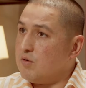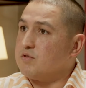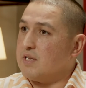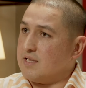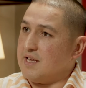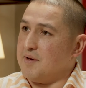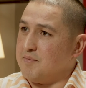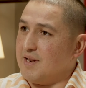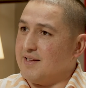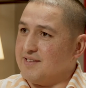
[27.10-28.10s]
knows that they are
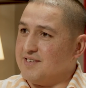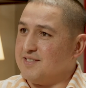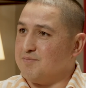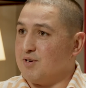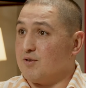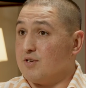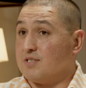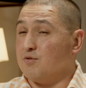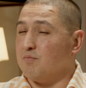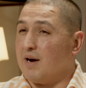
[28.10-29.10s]
billionaires
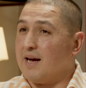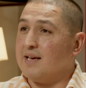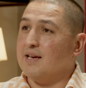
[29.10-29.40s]
because Dubai